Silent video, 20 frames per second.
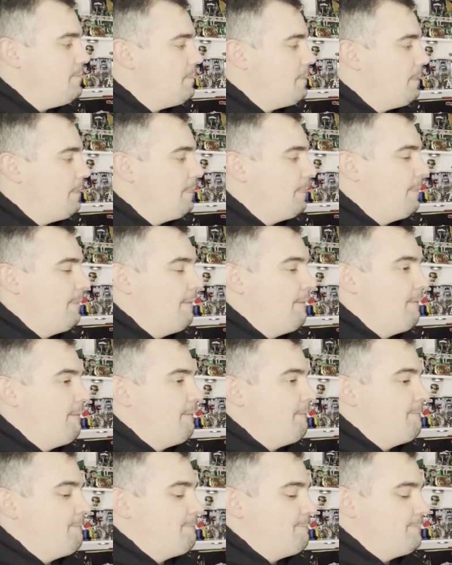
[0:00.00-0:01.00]
would just have their
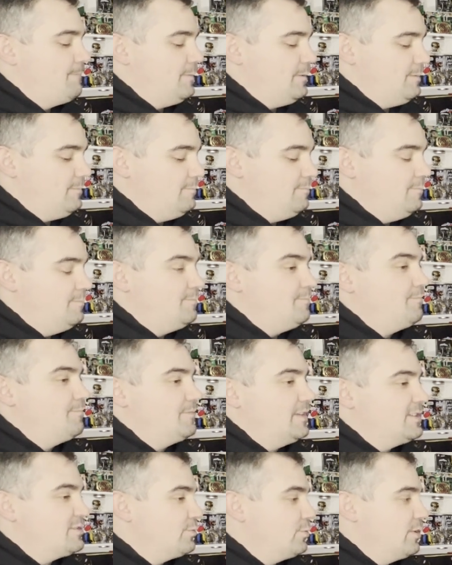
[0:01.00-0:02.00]
phone and then just like
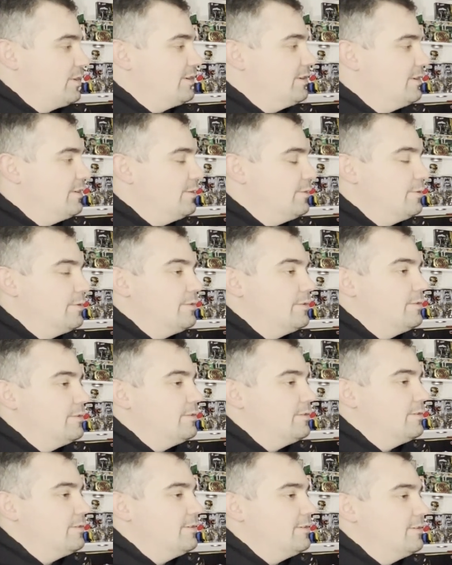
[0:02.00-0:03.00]
record on the table. Yeah,
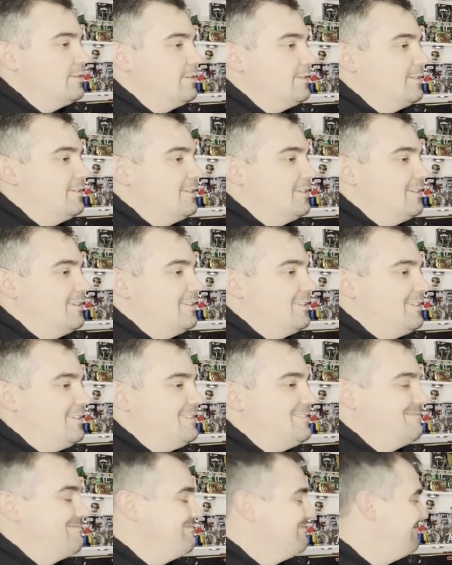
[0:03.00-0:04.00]
exactly. Yeah. They just
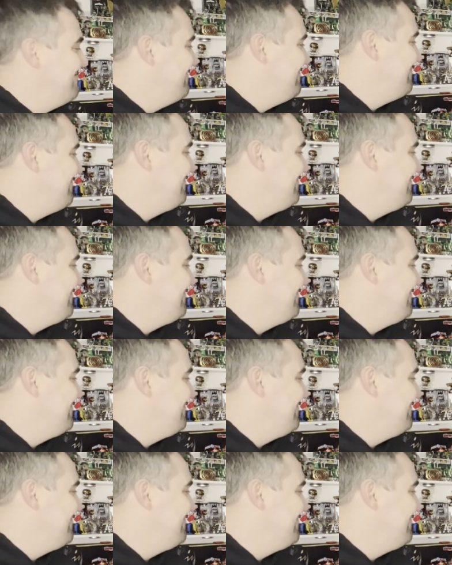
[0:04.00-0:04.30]
have their phone.